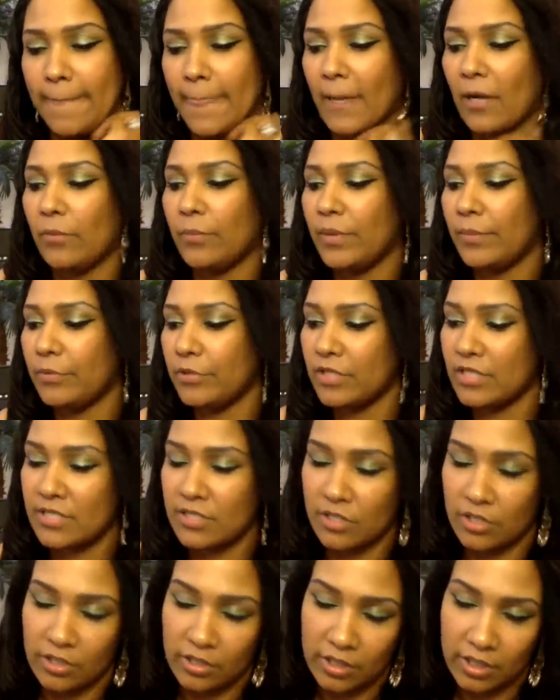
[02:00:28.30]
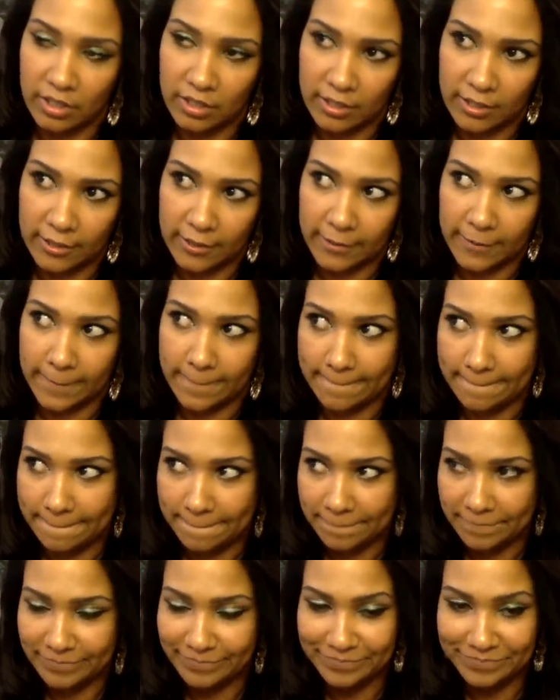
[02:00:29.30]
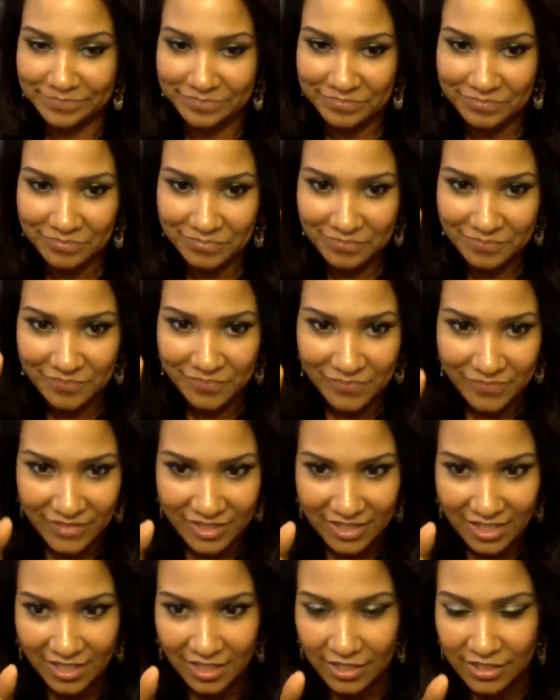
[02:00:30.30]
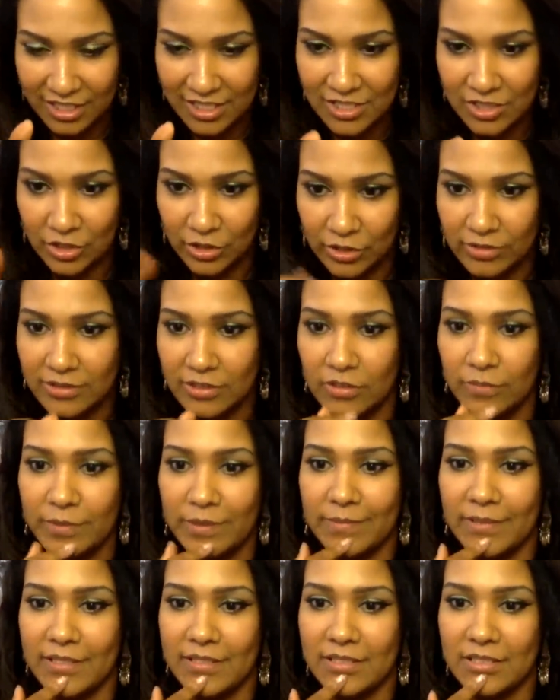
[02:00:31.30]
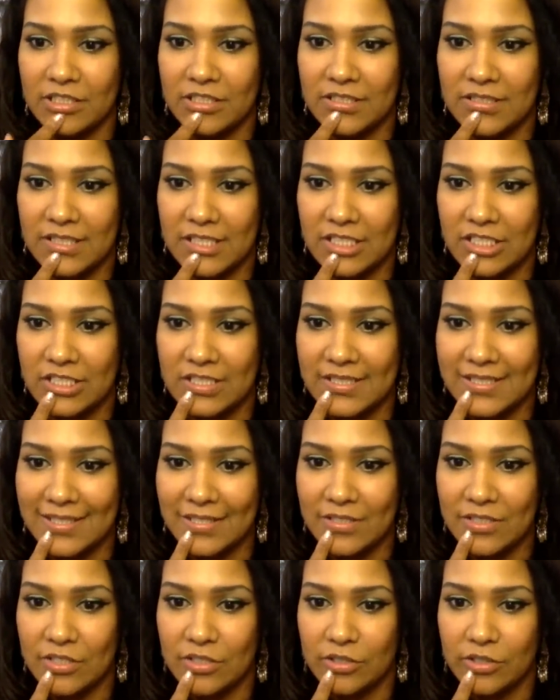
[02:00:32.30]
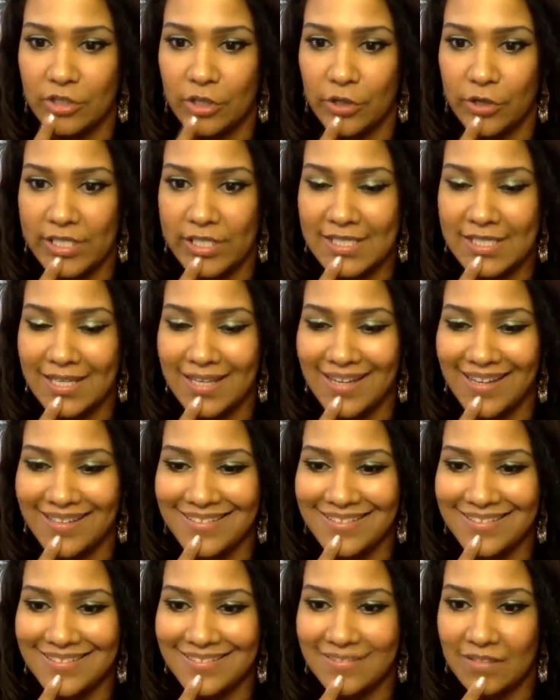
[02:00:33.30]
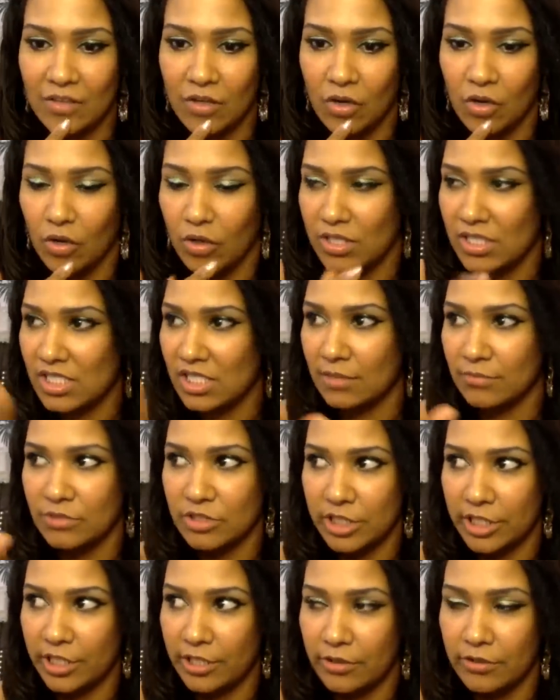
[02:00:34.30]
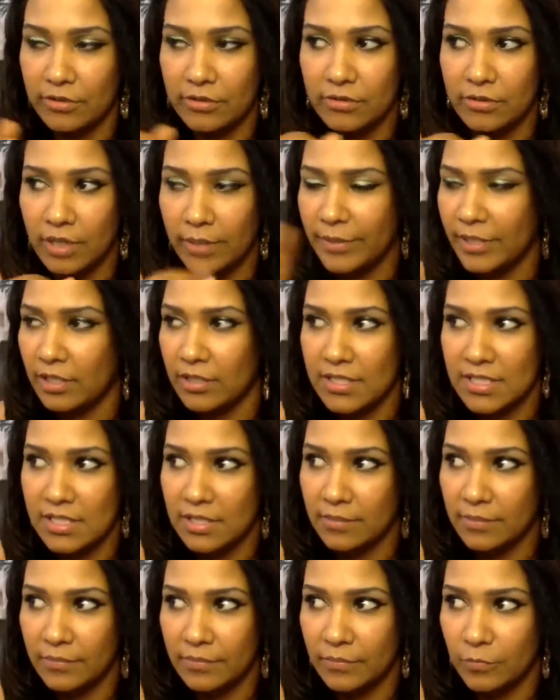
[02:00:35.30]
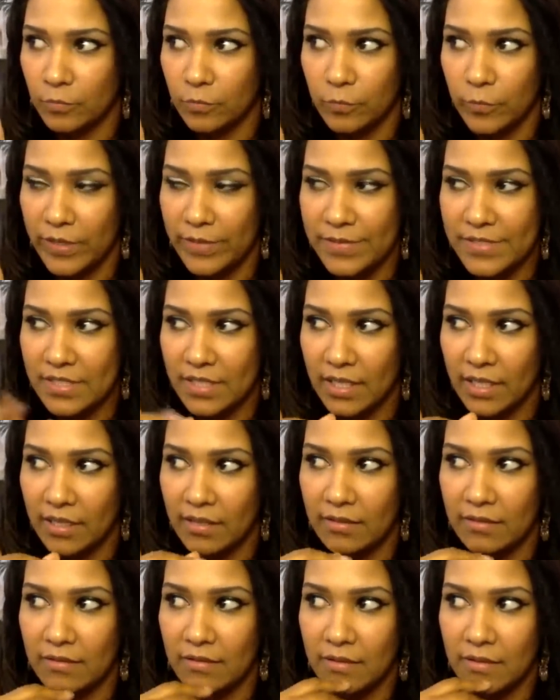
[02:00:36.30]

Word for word: I remember this girl. Um, this girl told me about this. She said she sells her dirty socks on some channel, I mean, on some website,